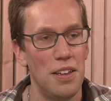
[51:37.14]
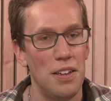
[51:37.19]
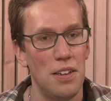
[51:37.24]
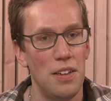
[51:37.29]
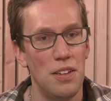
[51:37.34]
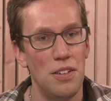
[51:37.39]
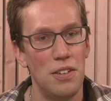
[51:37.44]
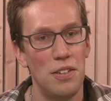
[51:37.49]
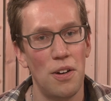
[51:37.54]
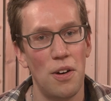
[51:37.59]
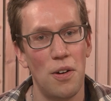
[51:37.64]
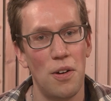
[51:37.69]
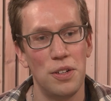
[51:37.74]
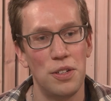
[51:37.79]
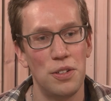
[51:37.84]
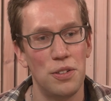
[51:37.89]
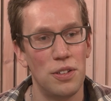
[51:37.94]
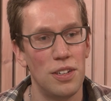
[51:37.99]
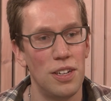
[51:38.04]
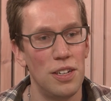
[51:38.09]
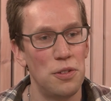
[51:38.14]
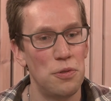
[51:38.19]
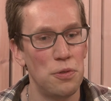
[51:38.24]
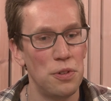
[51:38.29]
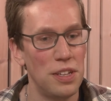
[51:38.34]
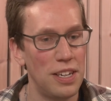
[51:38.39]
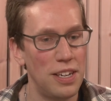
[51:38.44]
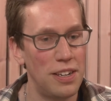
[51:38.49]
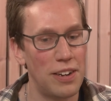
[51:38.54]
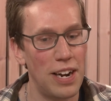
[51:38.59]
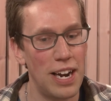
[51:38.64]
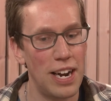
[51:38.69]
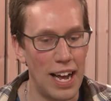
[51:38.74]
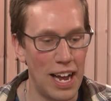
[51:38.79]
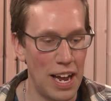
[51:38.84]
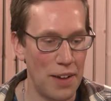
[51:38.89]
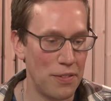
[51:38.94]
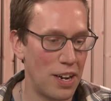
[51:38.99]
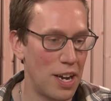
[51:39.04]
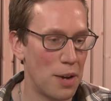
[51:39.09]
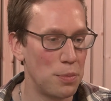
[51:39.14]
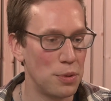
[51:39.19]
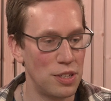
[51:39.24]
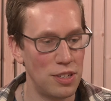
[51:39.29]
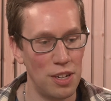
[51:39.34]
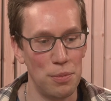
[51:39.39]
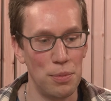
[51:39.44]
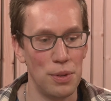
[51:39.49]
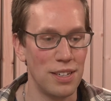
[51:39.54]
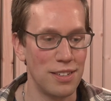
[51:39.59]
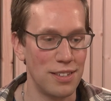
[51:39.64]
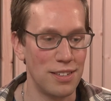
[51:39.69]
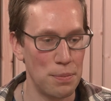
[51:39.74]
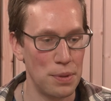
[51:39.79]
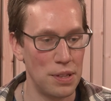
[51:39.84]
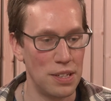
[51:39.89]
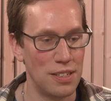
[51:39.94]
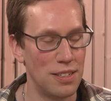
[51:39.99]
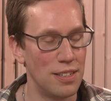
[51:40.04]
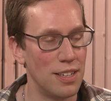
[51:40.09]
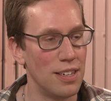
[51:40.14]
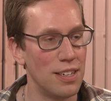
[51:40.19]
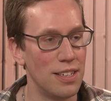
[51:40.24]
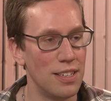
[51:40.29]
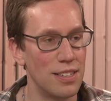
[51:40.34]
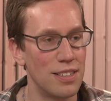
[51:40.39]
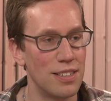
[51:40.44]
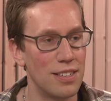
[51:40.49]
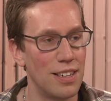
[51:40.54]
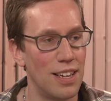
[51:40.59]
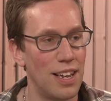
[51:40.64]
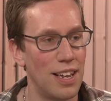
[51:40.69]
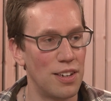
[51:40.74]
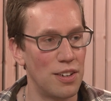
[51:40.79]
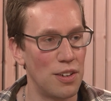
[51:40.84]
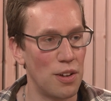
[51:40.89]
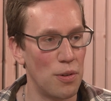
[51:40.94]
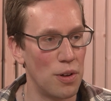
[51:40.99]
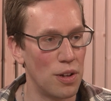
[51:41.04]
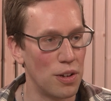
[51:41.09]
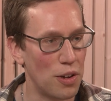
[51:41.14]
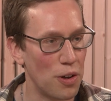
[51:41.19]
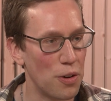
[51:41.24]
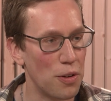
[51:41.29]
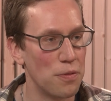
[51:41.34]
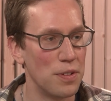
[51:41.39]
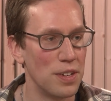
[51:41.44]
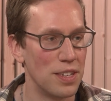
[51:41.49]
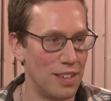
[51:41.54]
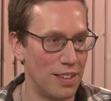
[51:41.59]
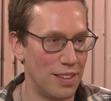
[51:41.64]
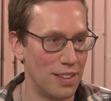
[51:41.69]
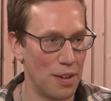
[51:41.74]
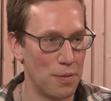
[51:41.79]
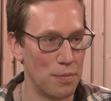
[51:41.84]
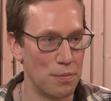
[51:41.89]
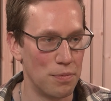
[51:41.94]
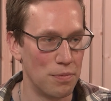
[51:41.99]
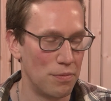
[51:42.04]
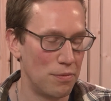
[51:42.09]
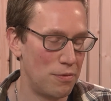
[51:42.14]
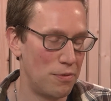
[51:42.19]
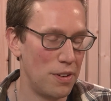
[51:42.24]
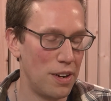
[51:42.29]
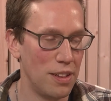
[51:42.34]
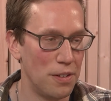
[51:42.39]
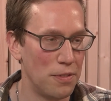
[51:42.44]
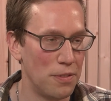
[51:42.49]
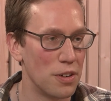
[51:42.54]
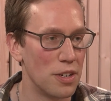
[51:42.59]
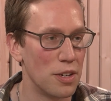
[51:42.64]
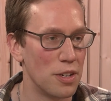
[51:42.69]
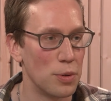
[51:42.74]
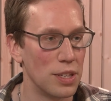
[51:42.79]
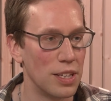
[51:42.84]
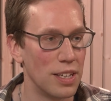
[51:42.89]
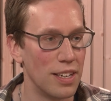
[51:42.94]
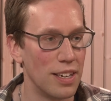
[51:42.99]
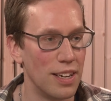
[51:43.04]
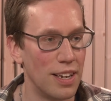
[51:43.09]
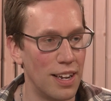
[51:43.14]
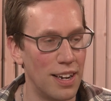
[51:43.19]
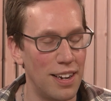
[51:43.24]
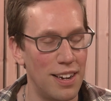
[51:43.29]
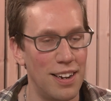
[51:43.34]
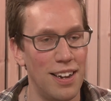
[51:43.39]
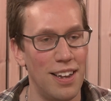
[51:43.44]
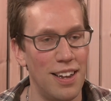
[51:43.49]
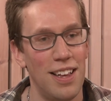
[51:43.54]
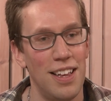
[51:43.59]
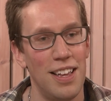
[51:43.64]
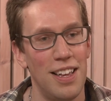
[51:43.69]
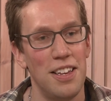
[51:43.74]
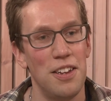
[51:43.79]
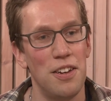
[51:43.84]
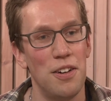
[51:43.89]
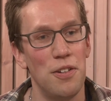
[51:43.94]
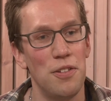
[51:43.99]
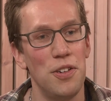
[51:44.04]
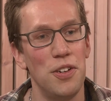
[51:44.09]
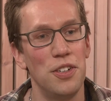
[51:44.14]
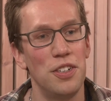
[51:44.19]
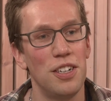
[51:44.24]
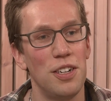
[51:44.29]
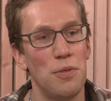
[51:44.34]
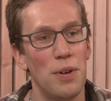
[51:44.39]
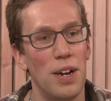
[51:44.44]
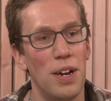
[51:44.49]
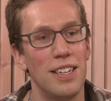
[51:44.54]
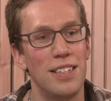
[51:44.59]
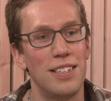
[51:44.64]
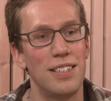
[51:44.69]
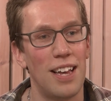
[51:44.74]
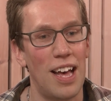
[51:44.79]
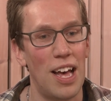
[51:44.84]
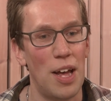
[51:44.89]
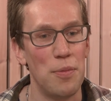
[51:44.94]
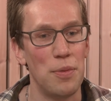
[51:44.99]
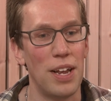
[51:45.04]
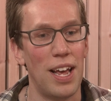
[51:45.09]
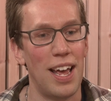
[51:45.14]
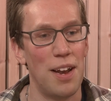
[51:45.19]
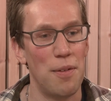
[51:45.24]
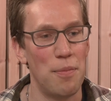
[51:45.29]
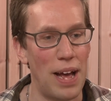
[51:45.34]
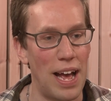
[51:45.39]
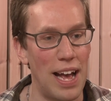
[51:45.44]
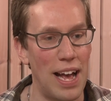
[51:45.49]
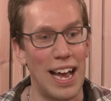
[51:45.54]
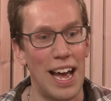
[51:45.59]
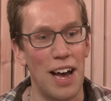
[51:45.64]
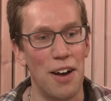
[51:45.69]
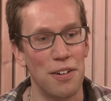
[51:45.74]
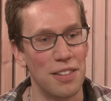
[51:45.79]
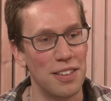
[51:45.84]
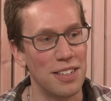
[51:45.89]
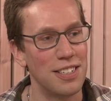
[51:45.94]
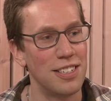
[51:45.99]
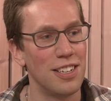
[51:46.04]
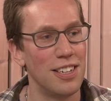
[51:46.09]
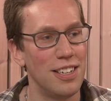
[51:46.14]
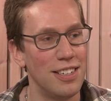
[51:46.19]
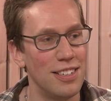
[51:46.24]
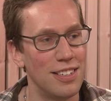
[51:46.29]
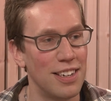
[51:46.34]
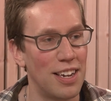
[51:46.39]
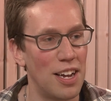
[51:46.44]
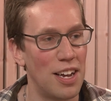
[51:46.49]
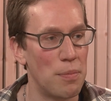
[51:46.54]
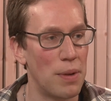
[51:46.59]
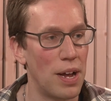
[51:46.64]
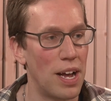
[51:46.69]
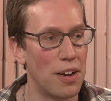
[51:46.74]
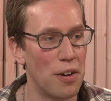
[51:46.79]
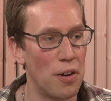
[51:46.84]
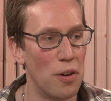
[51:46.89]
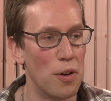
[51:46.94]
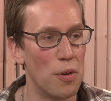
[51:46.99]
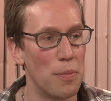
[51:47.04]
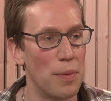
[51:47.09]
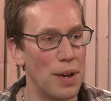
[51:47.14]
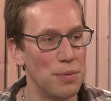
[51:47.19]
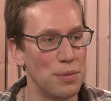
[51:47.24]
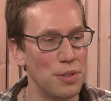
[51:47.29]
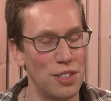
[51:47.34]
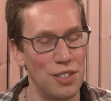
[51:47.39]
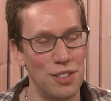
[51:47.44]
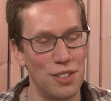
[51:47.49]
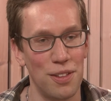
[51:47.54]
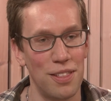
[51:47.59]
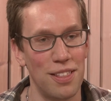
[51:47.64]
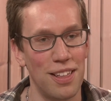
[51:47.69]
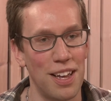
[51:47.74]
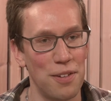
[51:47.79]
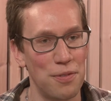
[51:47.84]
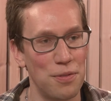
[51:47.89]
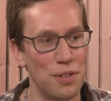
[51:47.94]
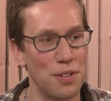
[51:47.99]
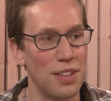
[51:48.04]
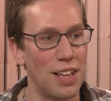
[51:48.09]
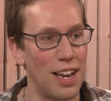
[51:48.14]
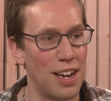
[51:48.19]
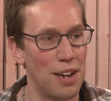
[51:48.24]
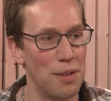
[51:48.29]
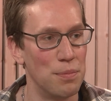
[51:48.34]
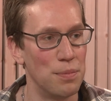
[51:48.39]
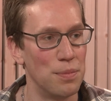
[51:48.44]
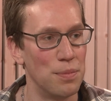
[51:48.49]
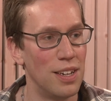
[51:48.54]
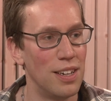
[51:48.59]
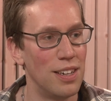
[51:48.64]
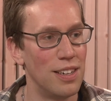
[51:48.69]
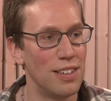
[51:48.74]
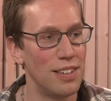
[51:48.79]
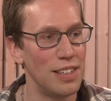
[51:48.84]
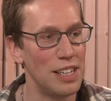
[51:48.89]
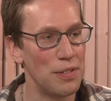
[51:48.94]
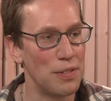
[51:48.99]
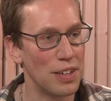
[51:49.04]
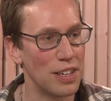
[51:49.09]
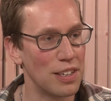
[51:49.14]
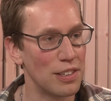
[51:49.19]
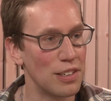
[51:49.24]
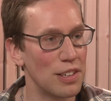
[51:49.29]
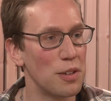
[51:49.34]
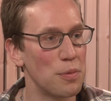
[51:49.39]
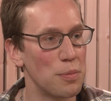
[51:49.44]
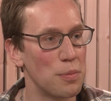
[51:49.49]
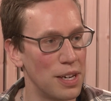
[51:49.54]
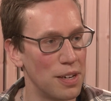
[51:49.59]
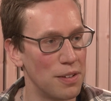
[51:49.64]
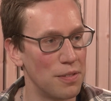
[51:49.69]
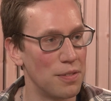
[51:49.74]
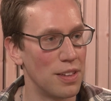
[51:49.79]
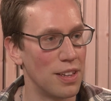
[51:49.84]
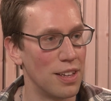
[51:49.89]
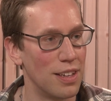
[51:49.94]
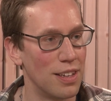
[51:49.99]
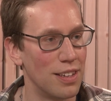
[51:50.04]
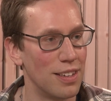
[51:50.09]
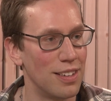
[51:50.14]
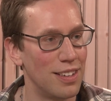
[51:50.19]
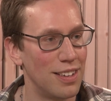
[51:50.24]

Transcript: you know, it's it's really great. I have a couple siblings up in the cities, and so I'll go to visit them fairly frequently. And you know, usually when it's time to head back out of the cities and come back home, I'm just so thankful that I'm leaving a little bit of the